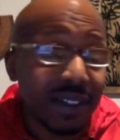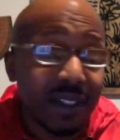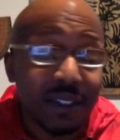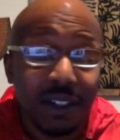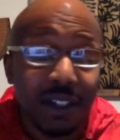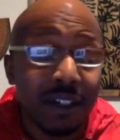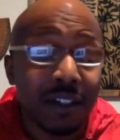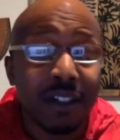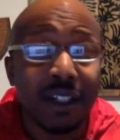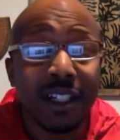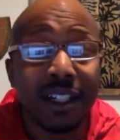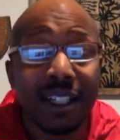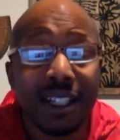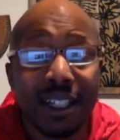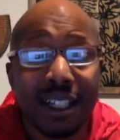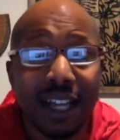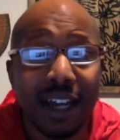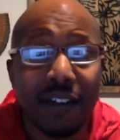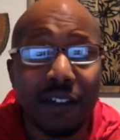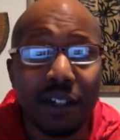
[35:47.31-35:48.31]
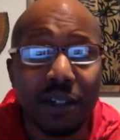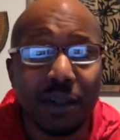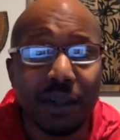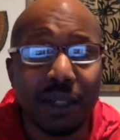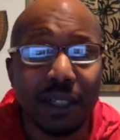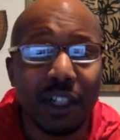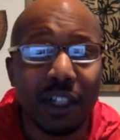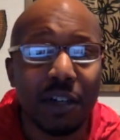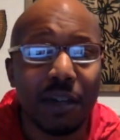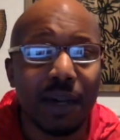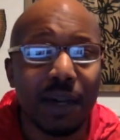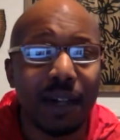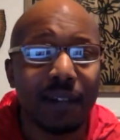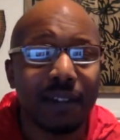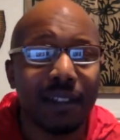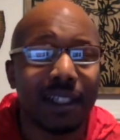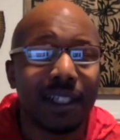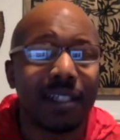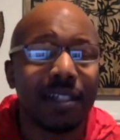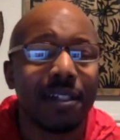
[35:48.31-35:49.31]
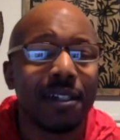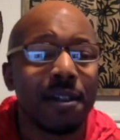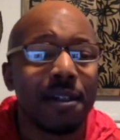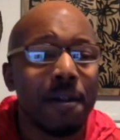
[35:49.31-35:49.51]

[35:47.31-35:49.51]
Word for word: I don't know. However you want to go about that.